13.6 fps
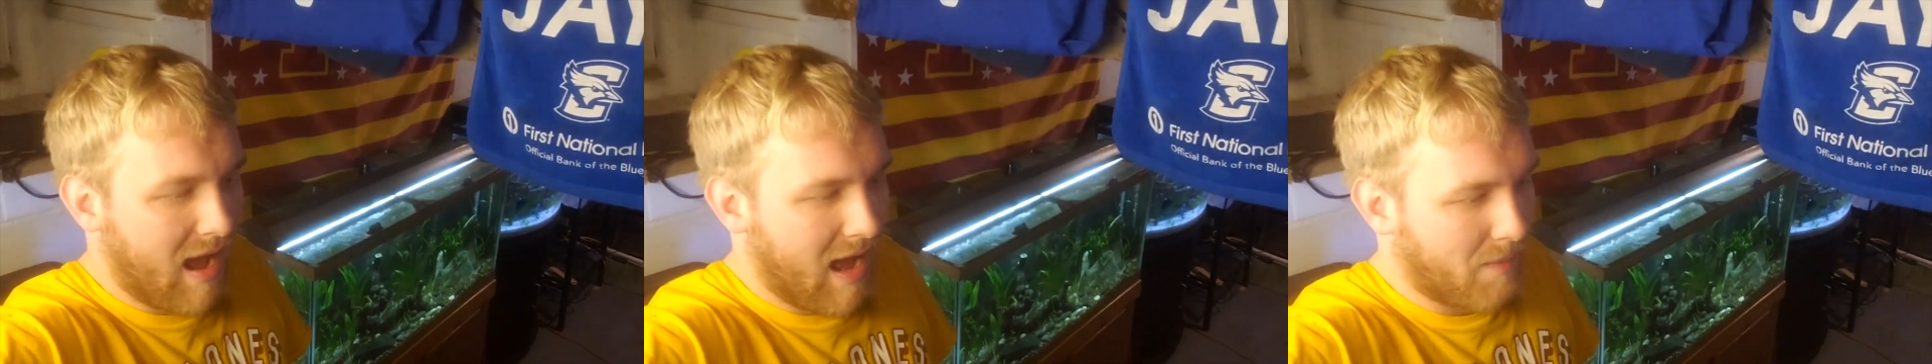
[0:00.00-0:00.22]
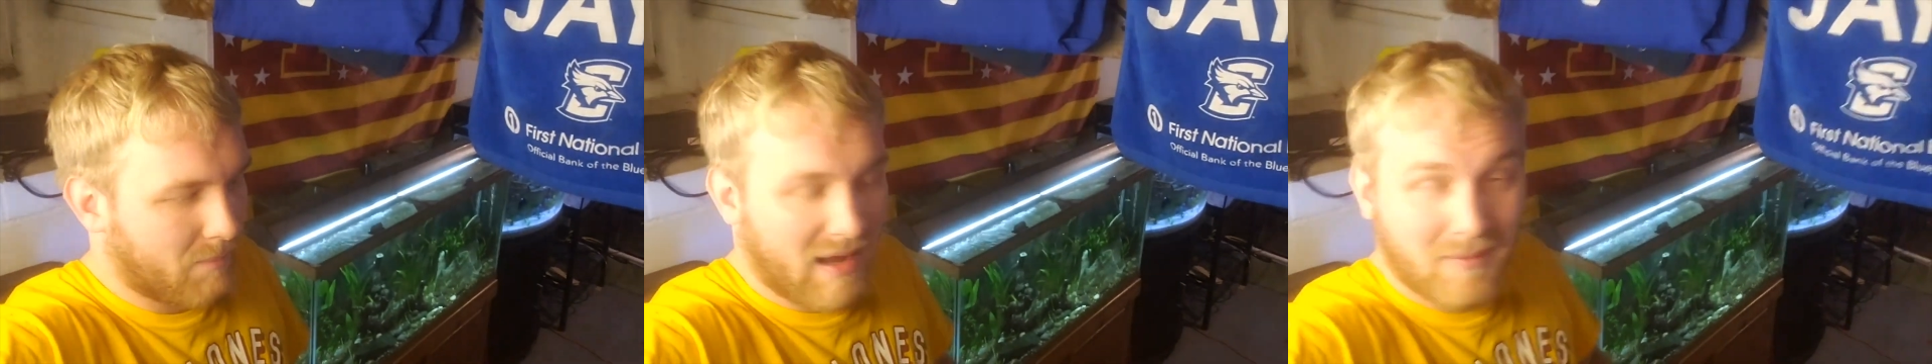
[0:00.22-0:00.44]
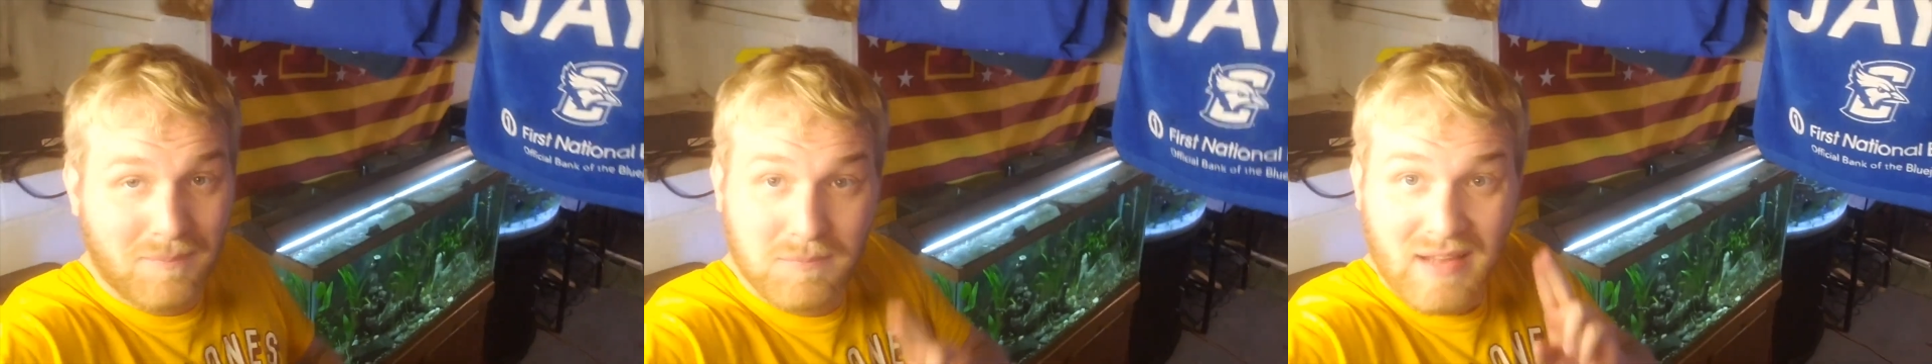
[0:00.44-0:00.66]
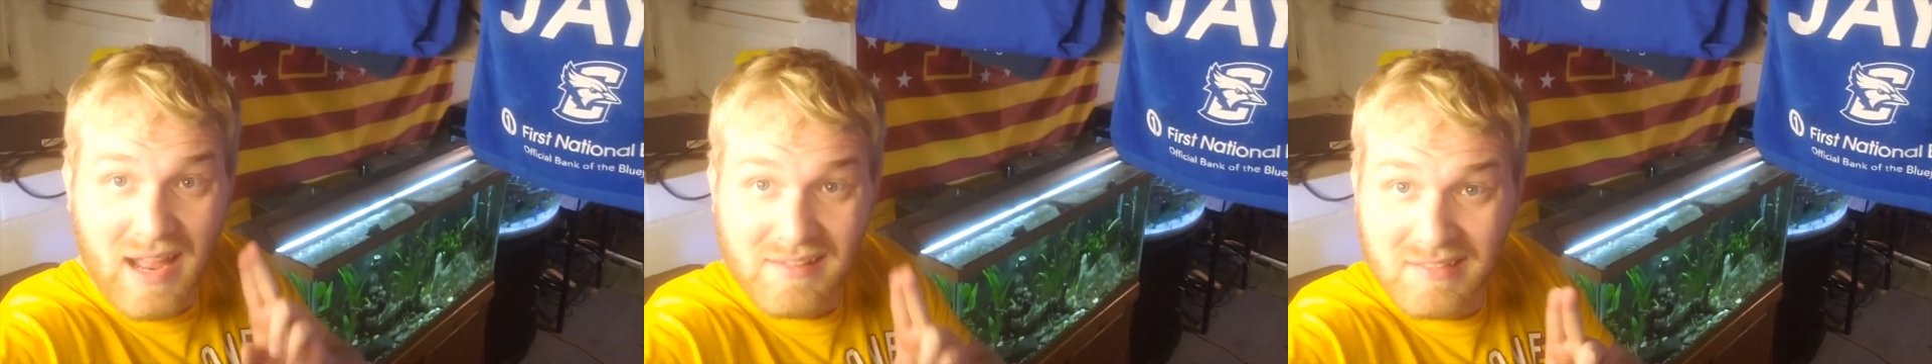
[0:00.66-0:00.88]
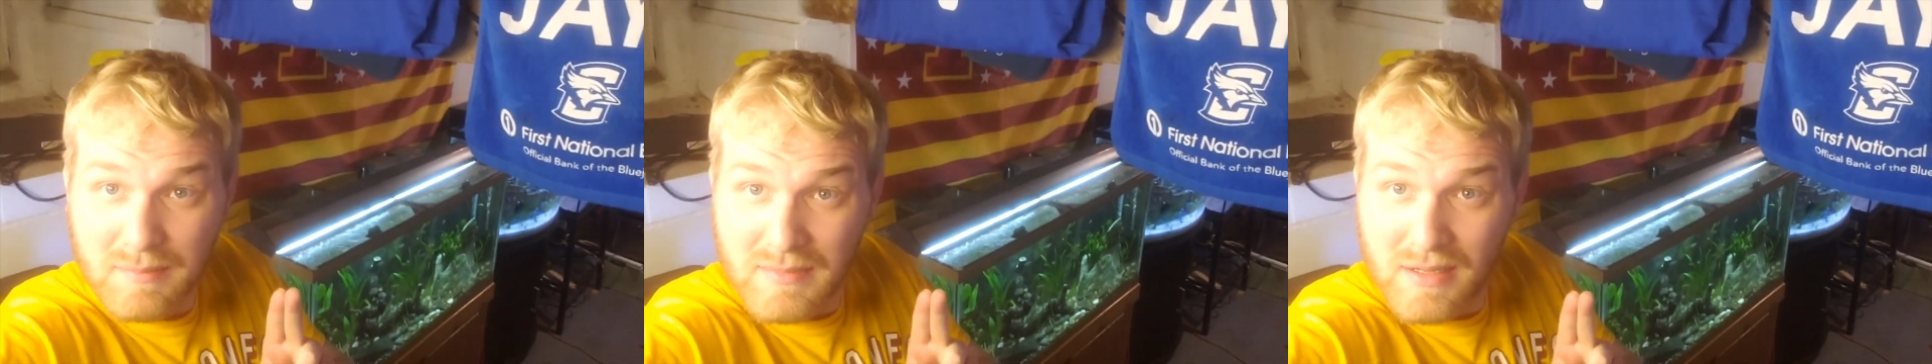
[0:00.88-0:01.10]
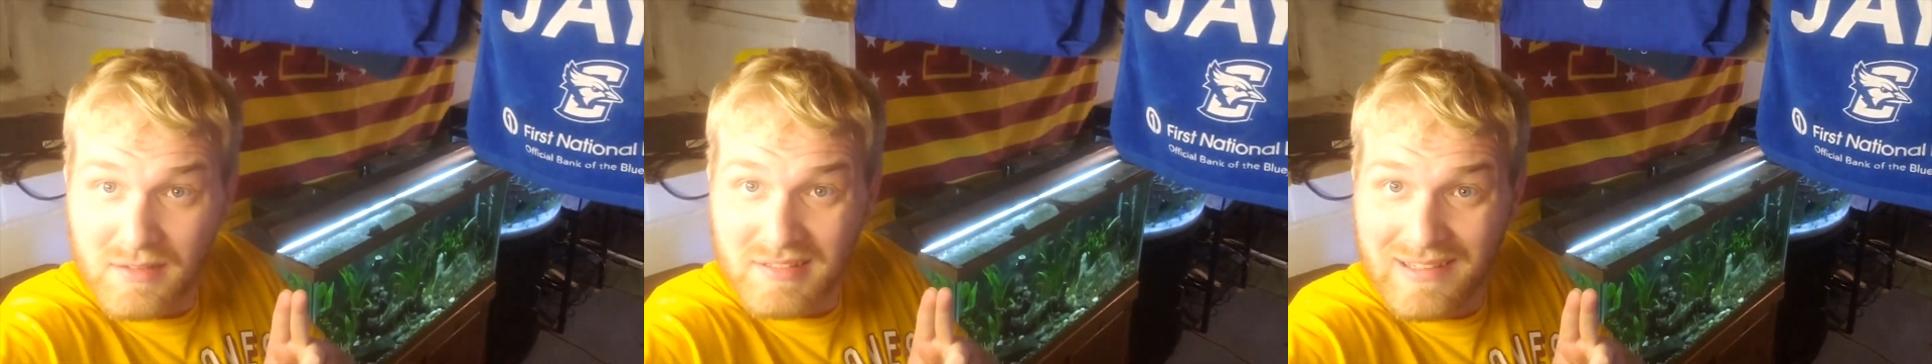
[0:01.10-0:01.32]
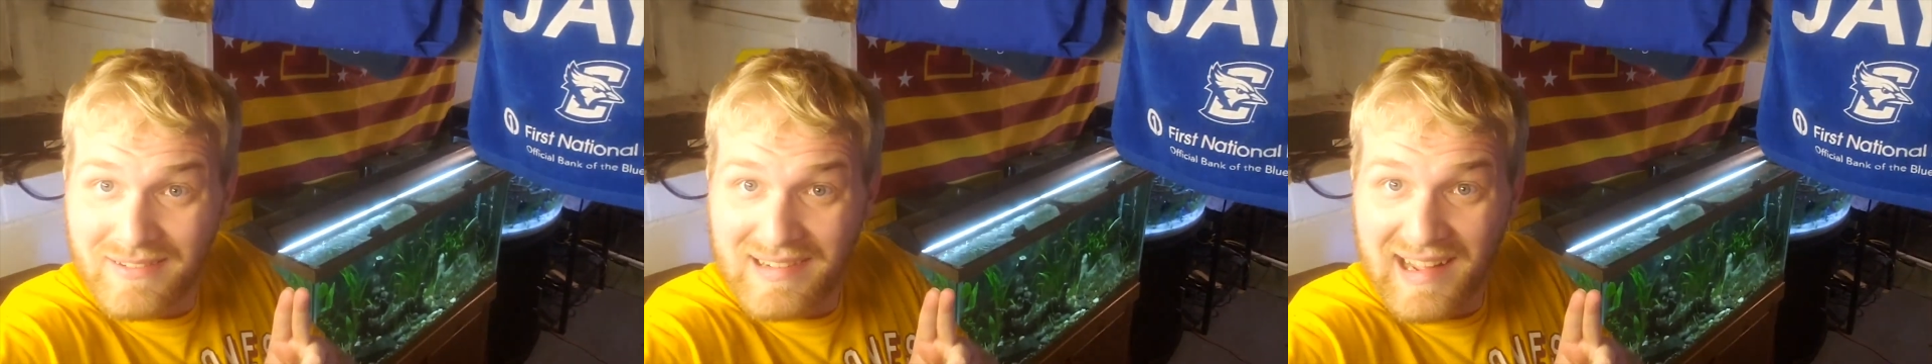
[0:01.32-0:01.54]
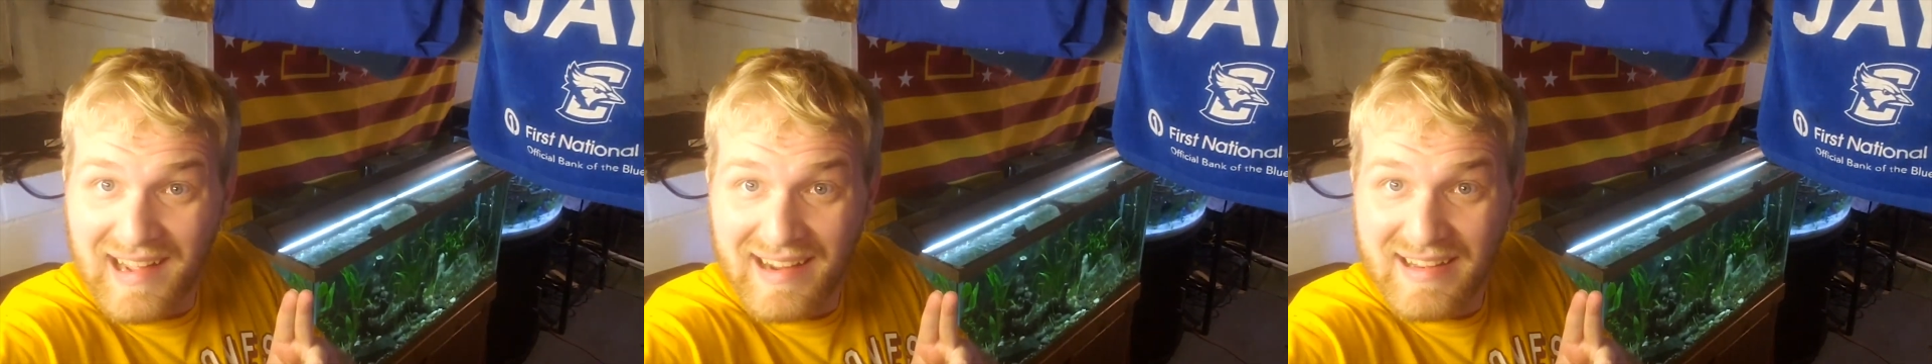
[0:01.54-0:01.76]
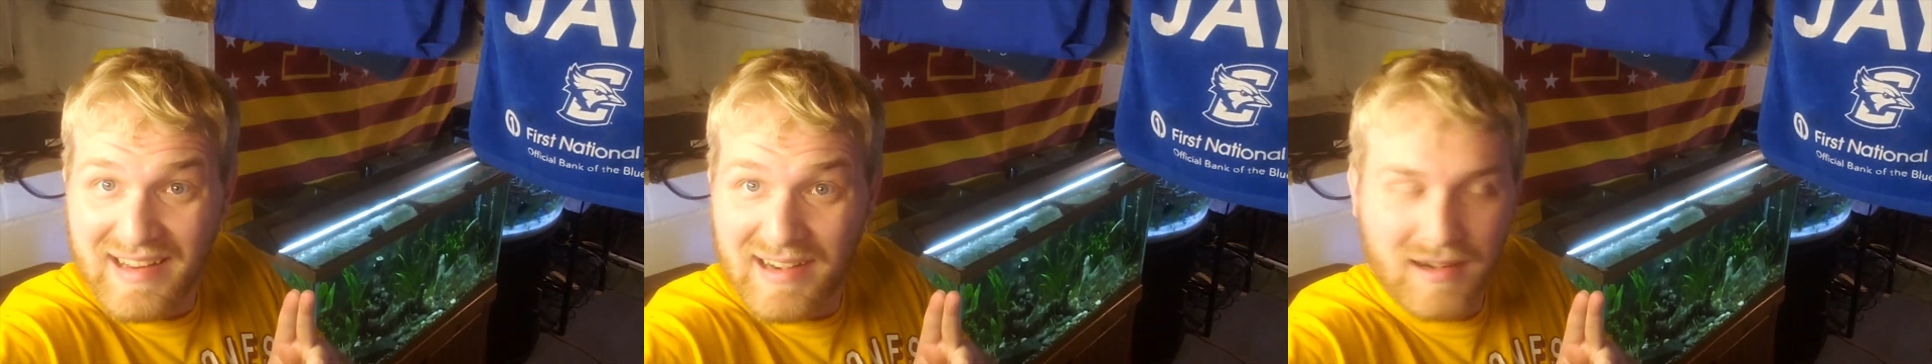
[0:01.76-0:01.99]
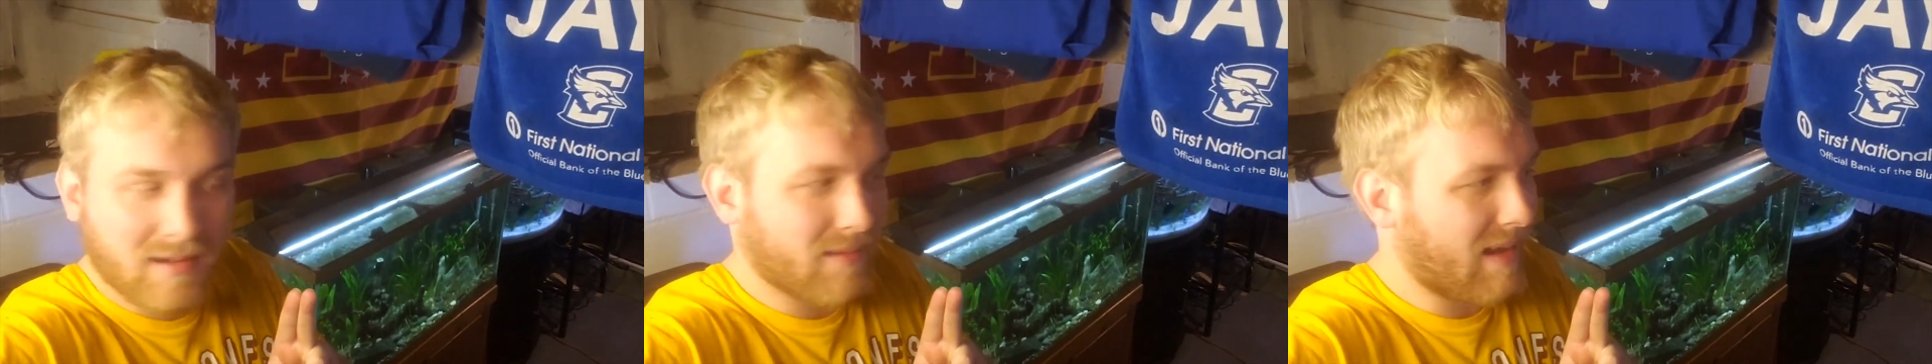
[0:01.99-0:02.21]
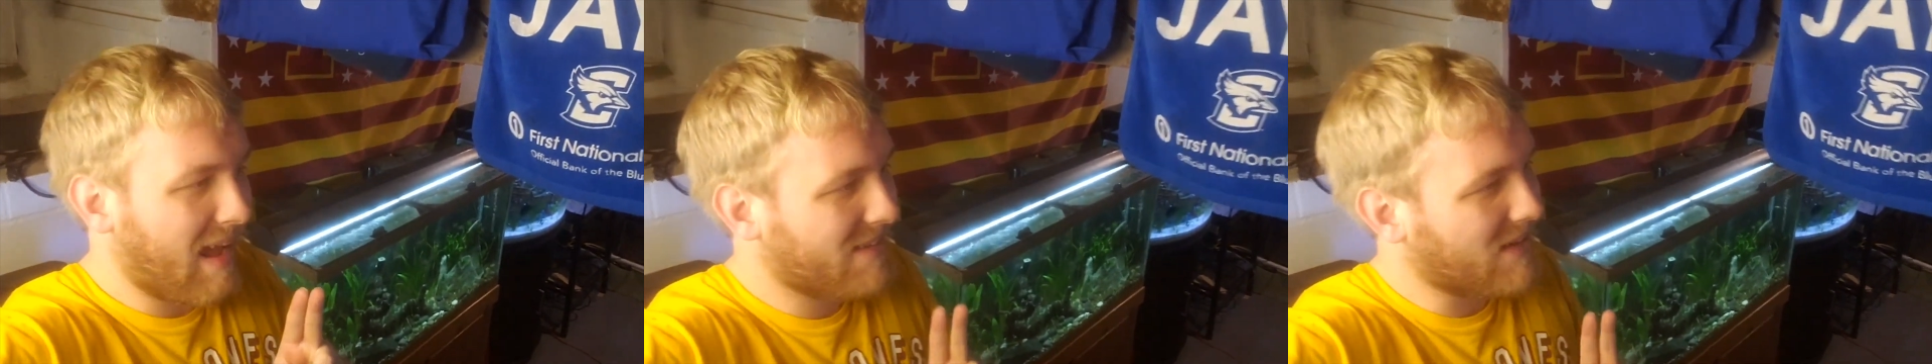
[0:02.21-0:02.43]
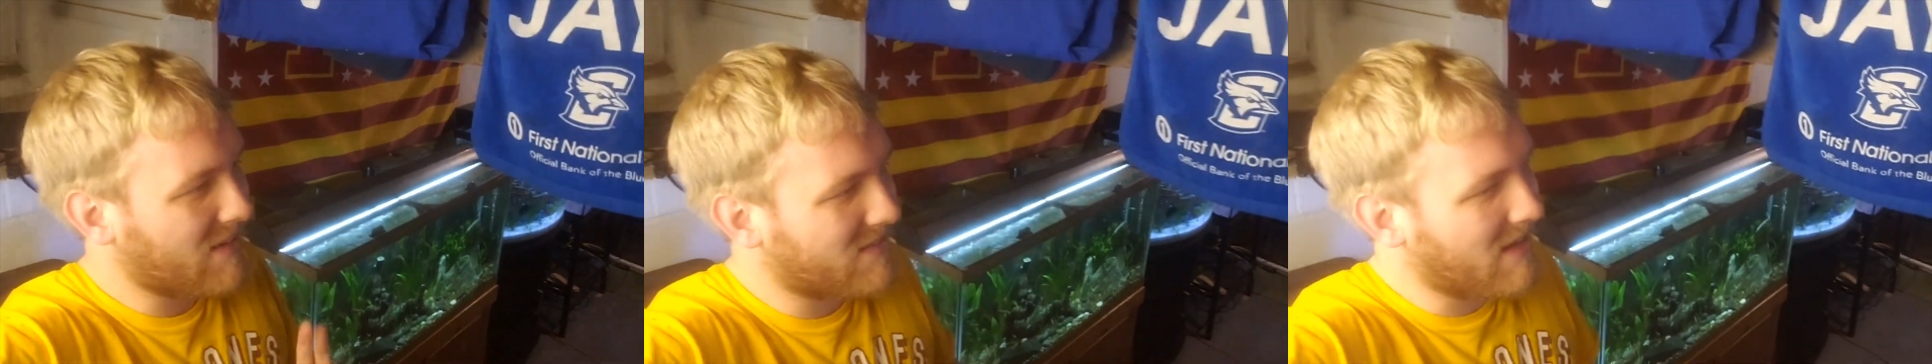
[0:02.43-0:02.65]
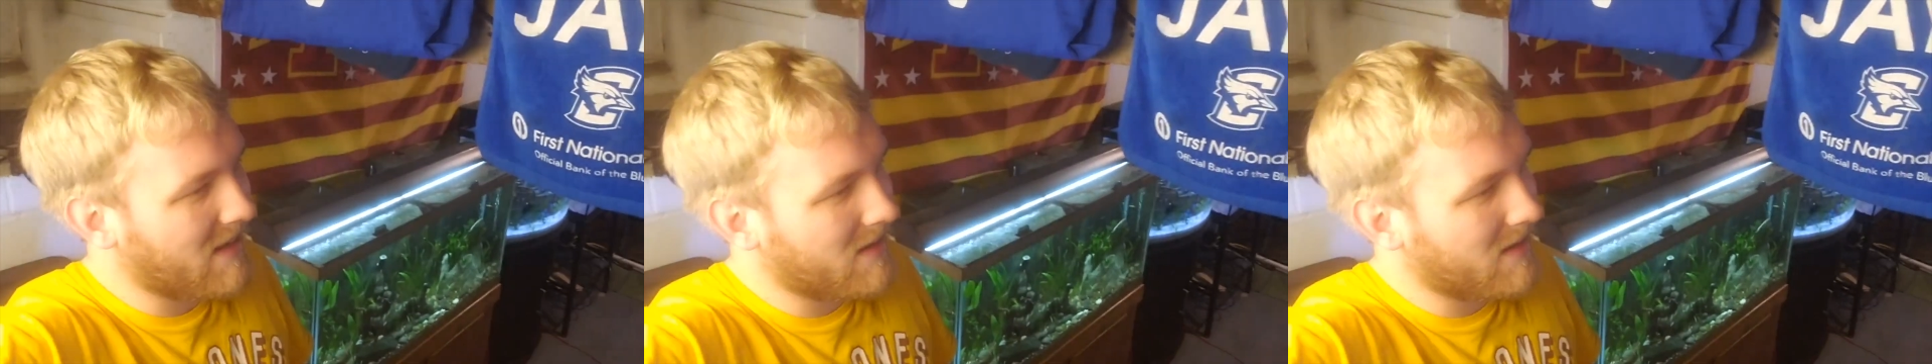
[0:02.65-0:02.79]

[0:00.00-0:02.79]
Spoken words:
But got something else going on here, as I